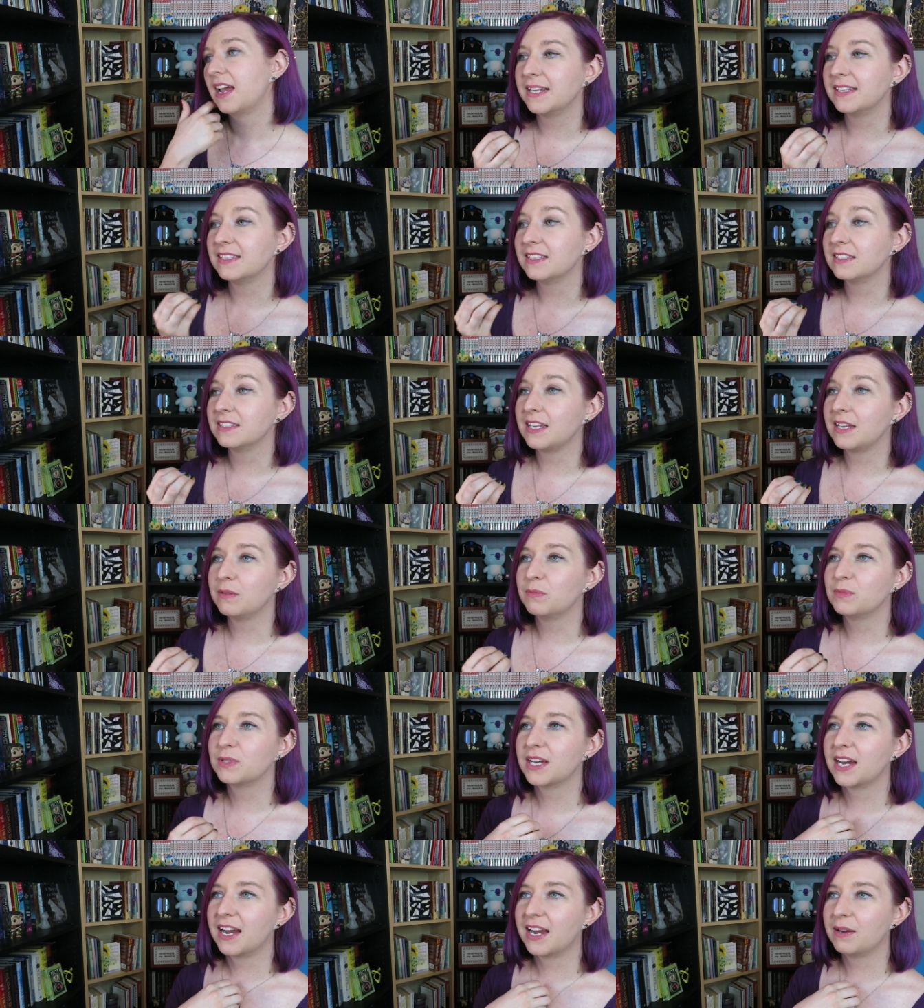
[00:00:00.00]
but at the
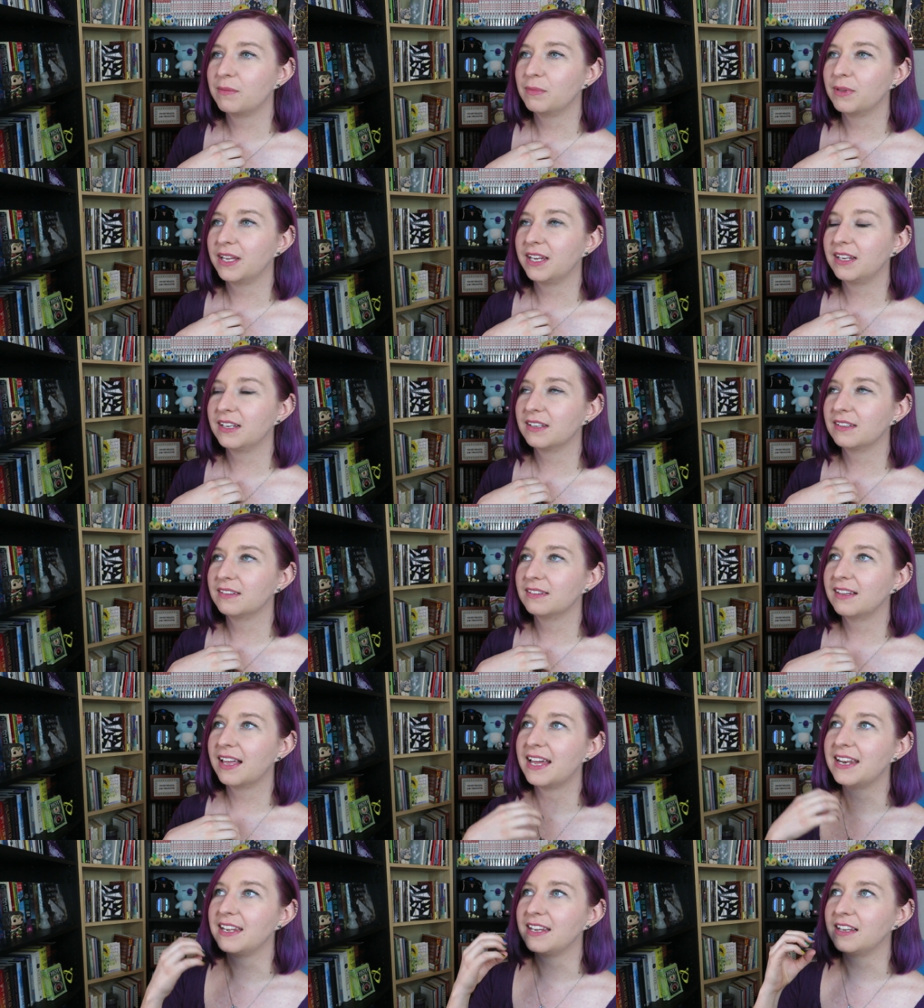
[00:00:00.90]
same time, like,
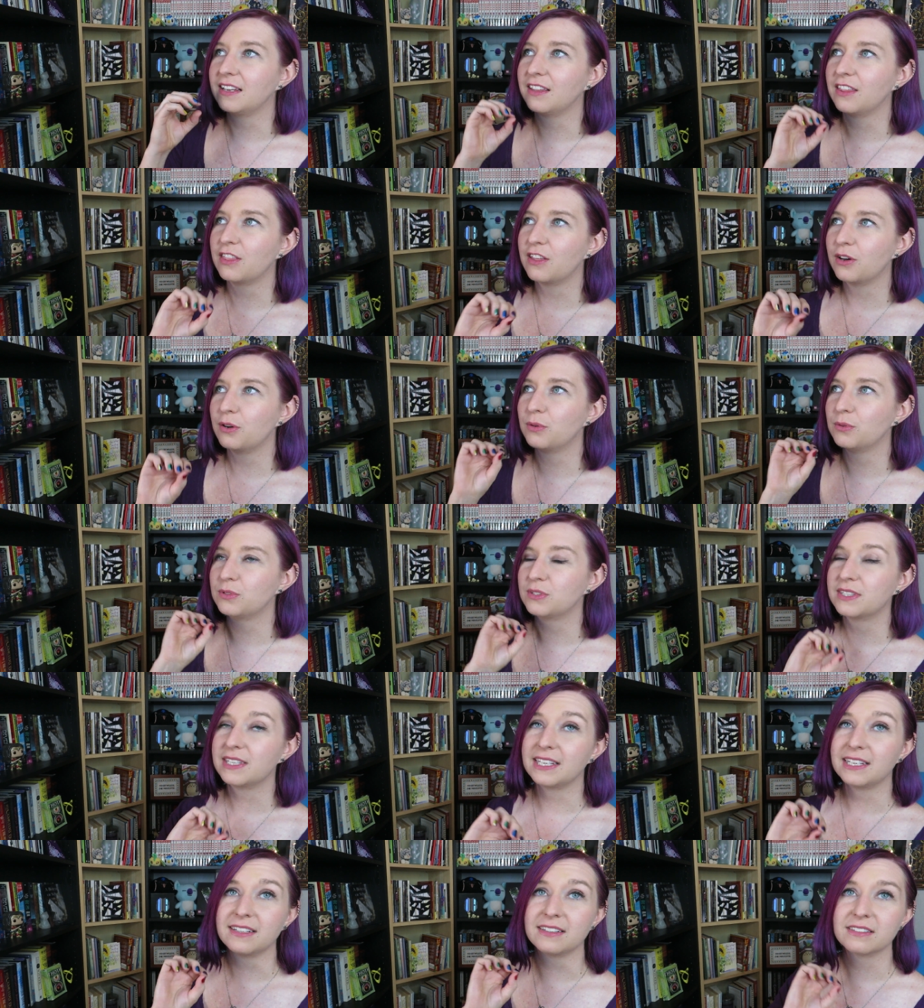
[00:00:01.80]
letting those
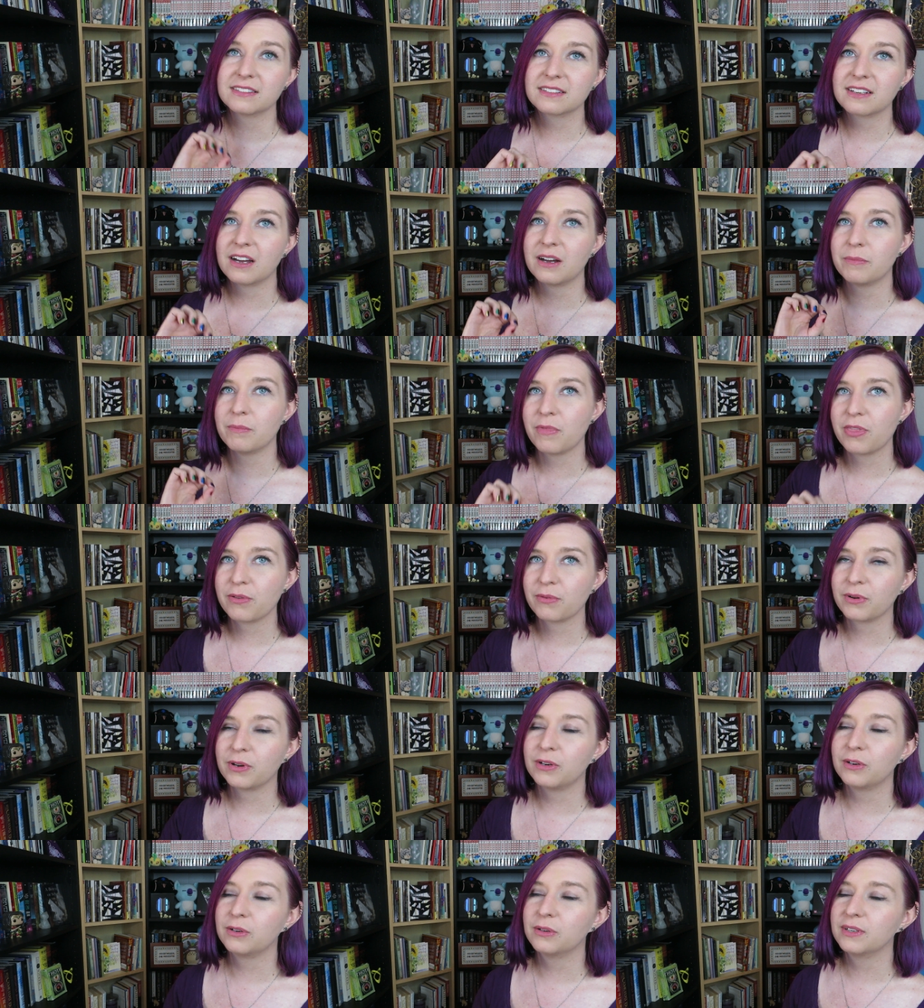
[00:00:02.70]
things come
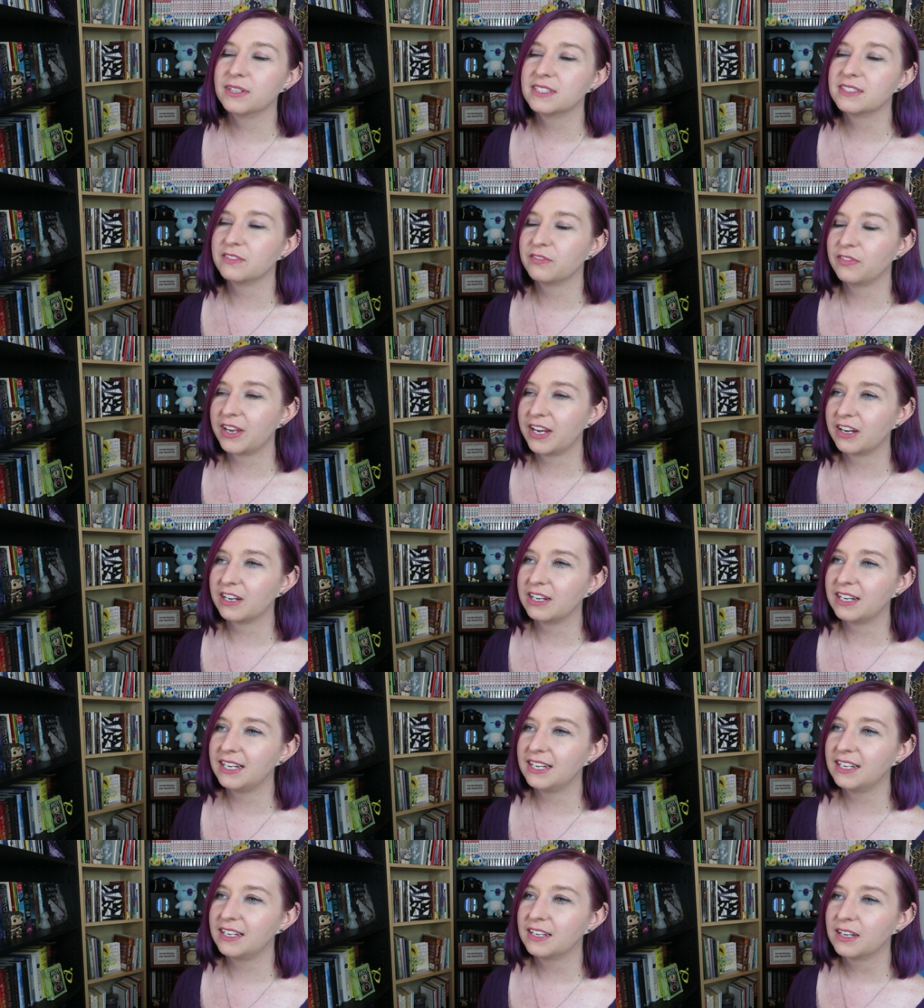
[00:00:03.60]
through is
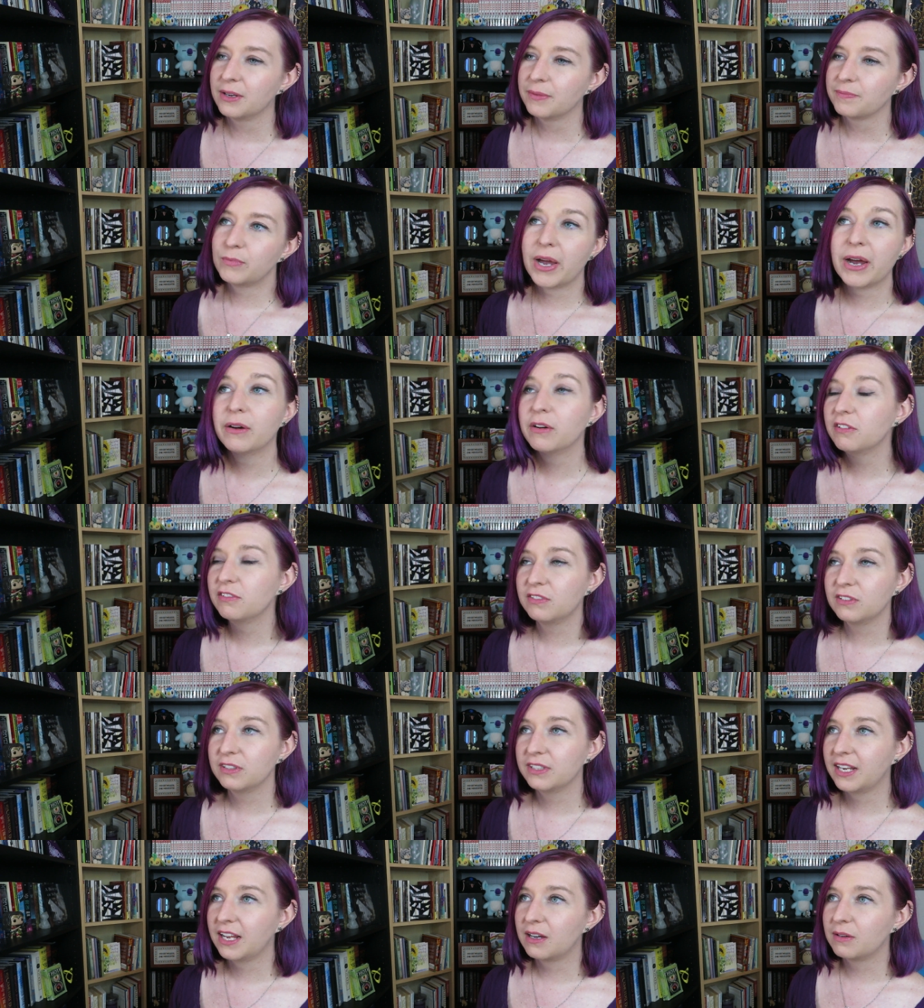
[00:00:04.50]
very
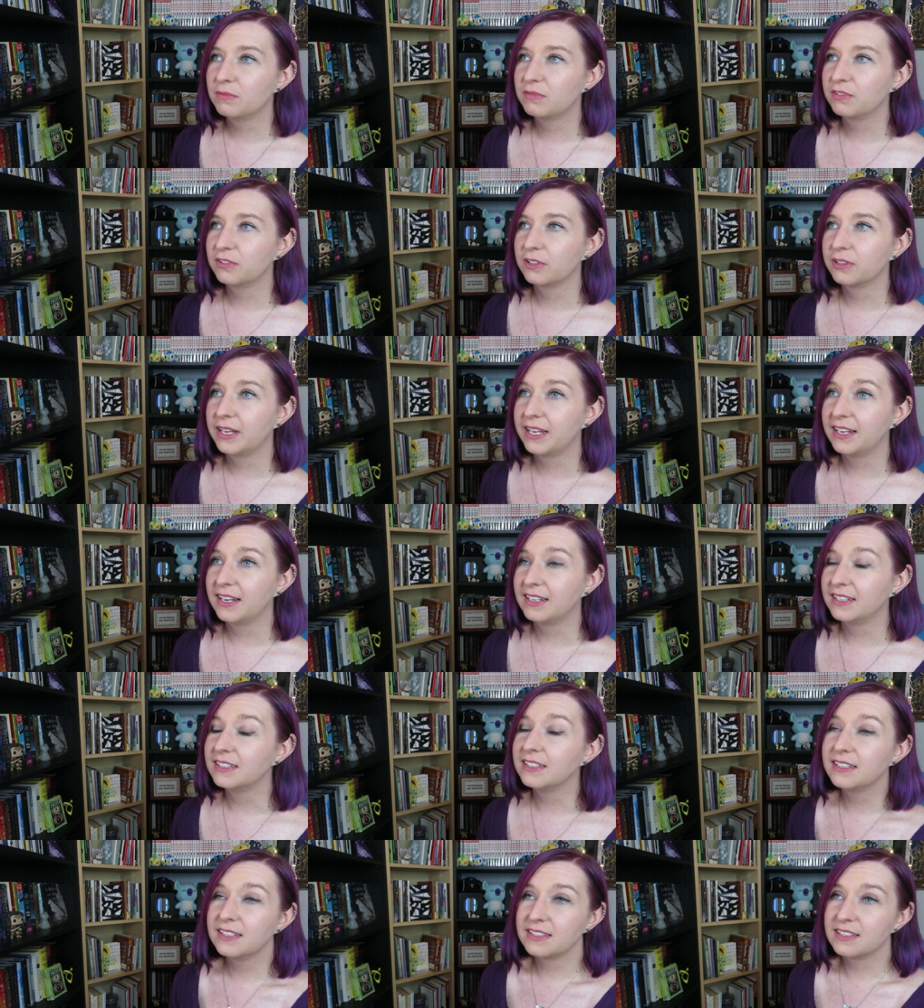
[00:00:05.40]
powerful and helpful,
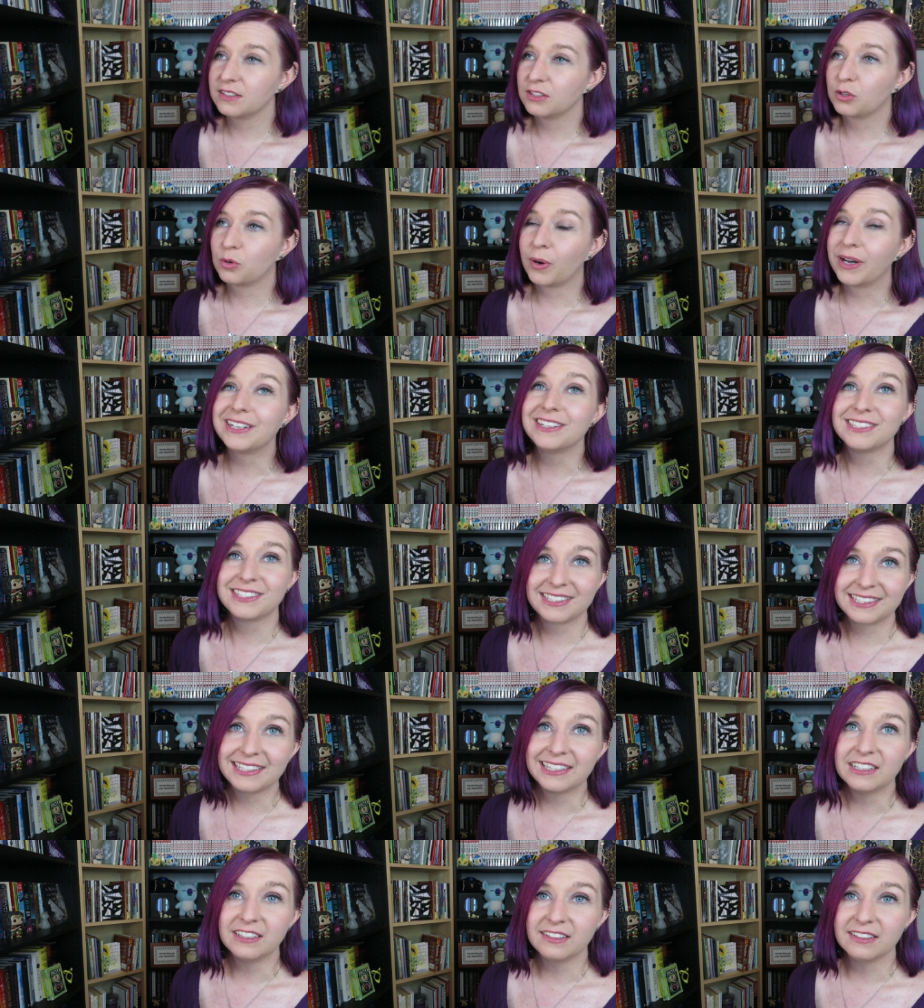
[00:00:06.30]
and is quite a
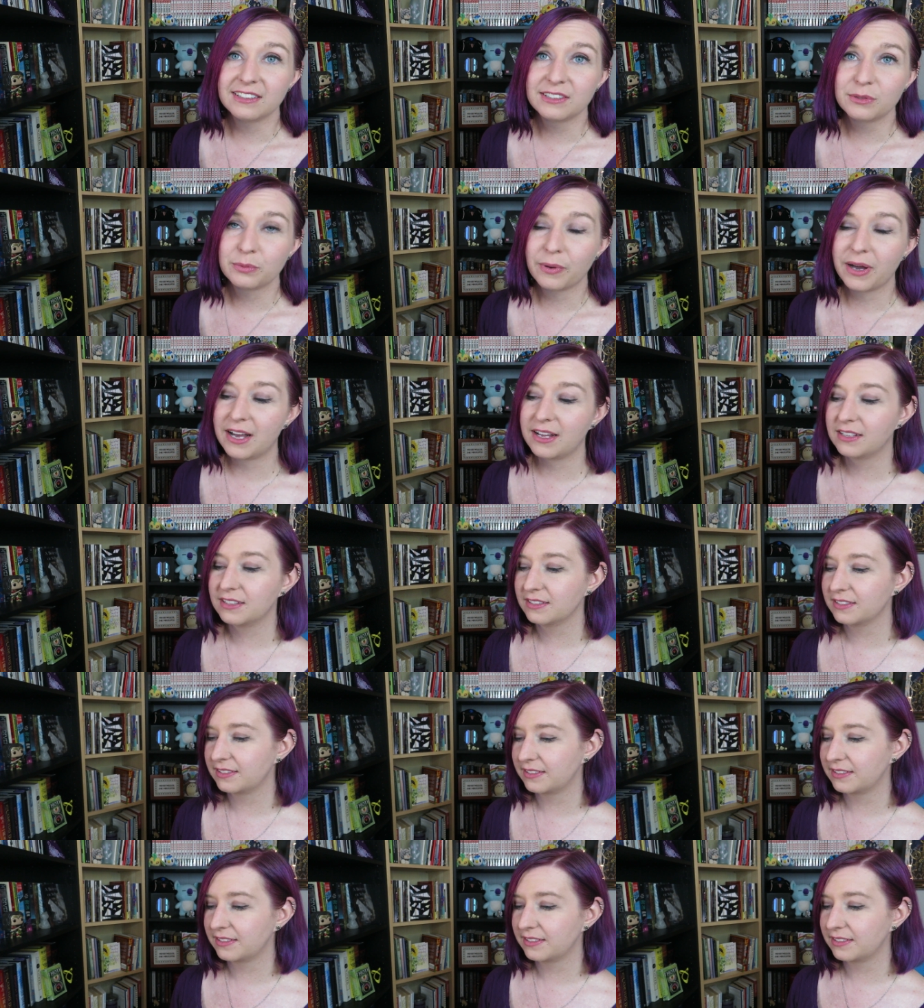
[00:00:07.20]
skill as well.